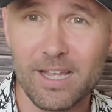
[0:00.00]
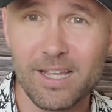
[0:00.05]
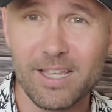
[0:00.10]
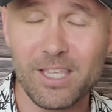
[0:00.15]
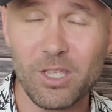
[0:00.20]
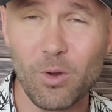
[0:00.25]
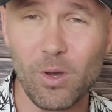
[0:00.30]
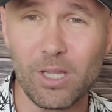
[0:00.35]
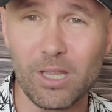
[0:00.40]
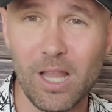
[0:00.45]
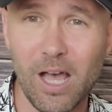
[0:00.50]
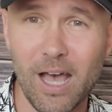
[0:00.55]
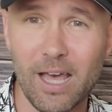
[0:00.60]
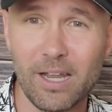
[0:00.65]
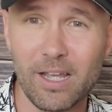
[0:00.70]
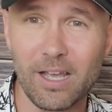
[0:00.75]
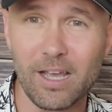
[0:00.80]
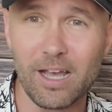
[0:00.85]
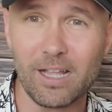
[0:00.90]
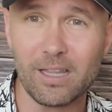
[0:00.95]
a lot
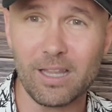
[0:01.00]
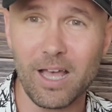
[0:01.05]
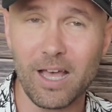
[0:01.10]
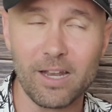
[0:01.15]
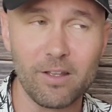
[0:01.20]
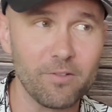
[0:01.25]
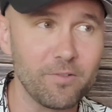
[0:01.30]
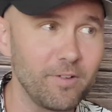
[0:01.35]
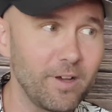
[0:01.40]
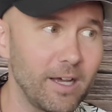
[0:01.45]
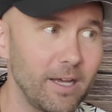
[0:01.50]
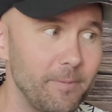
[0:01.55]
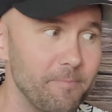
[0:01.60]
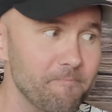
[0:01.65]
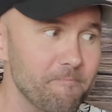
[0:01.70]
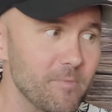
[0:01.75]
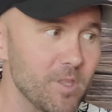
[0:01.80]
of